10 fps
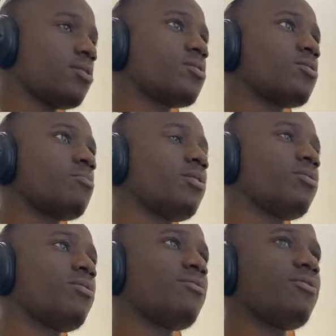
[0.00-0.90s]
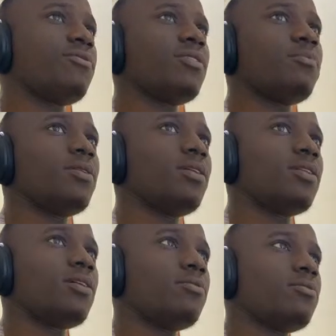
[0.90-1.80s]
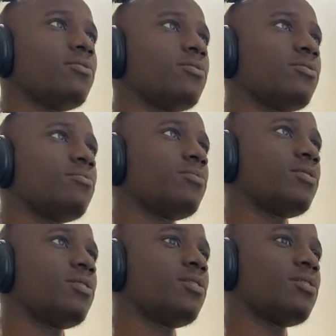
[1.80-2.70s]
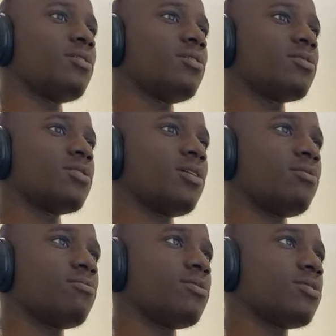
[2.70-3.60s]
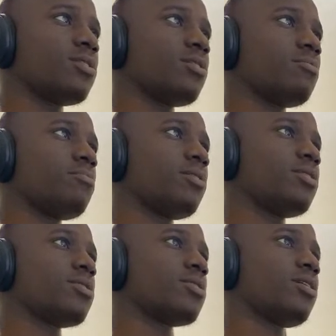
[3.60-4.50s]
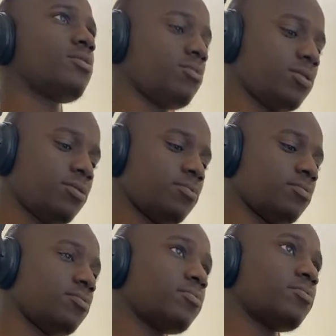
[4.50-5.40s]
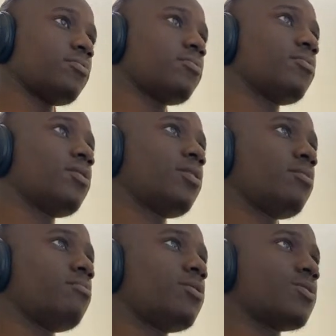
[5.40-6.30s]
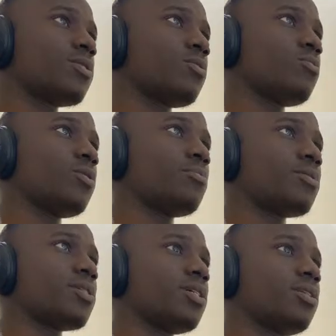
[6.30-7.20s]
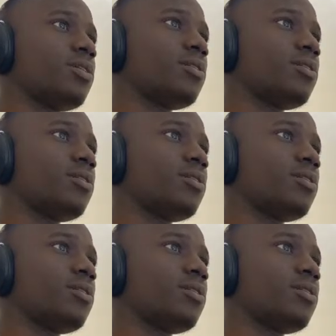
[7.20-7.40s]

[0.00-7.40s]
So back to the 15-minute now. Let's see how this setup plays out. Risking 1%.